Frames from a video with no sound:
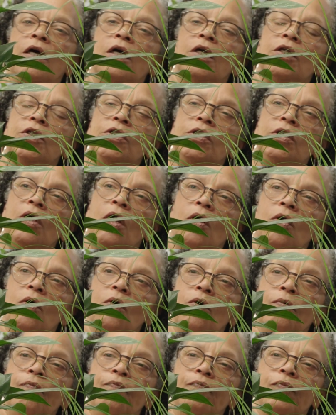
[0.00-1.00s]

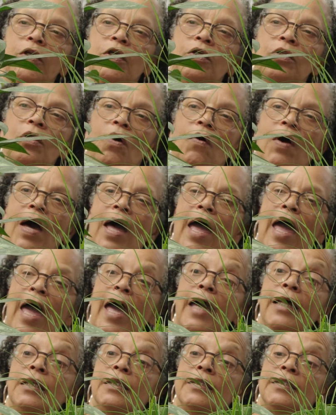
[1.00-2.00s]
So,
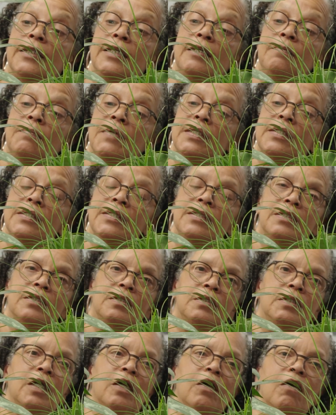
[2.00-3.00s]
aglaonemas,
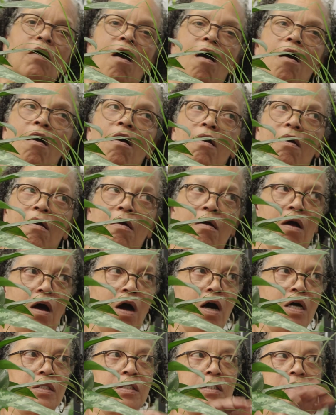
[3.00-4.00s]
there are
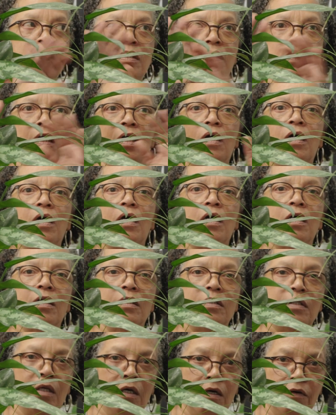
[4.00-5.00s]
a
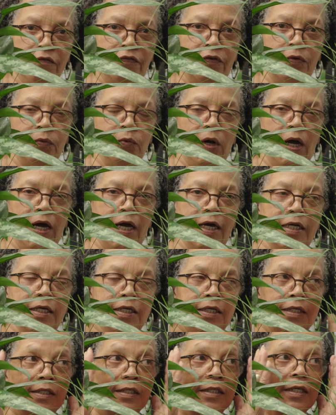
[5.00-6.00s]
ton of
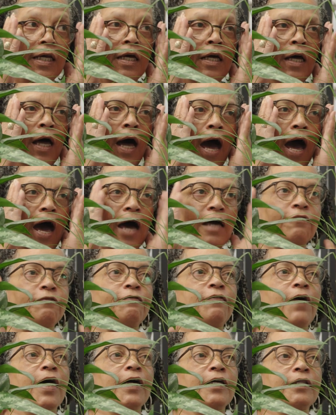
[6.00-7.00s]
varieties. I
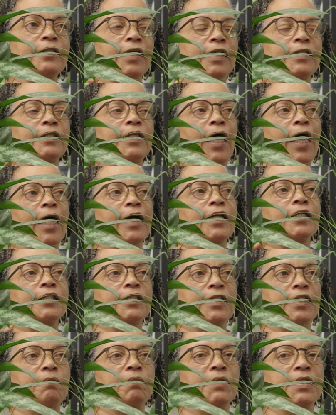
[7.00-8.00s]
find that the
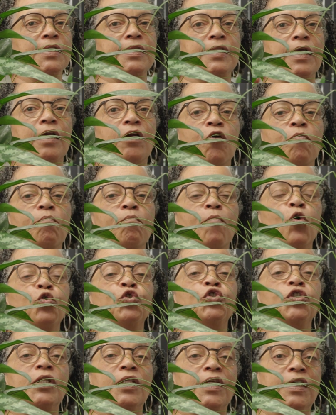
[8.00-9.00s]
aglaonemas that are
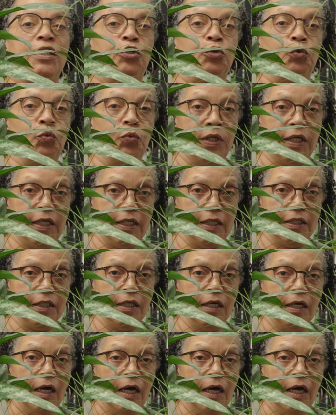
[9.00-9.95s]
mostly green,